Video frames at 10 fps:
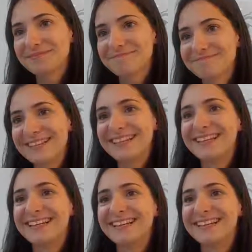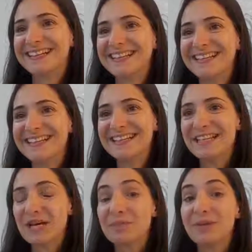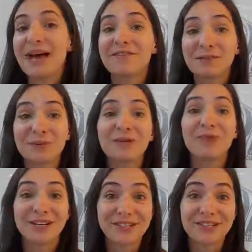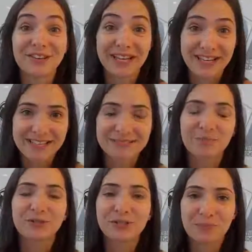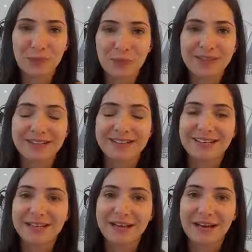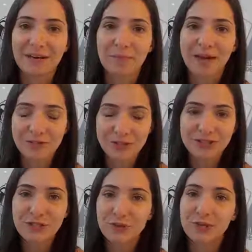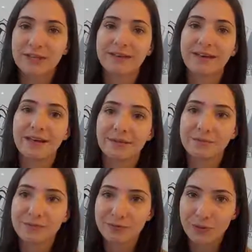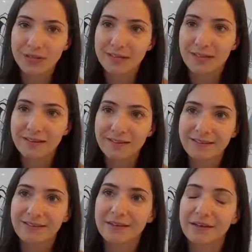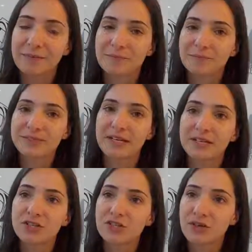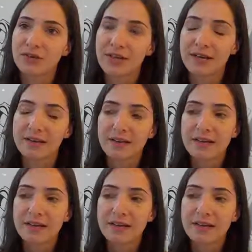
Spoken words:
work? Everybody washing their hands, most importantly after using the toilet and before eating. Studies show that